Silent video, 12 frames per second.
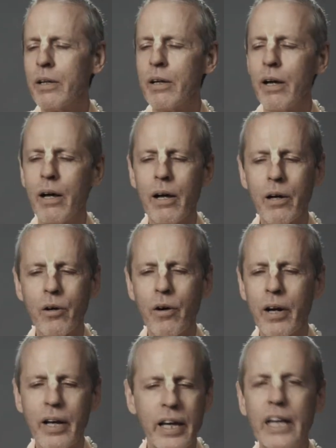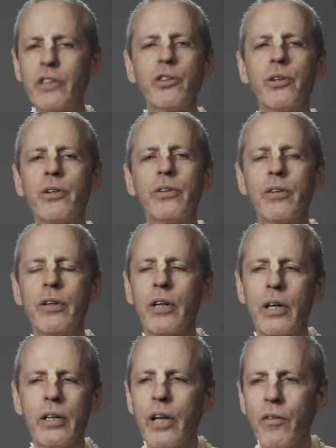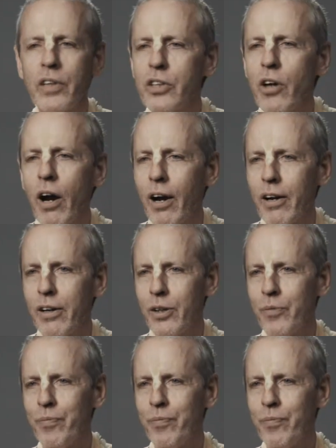Kichu Navichar.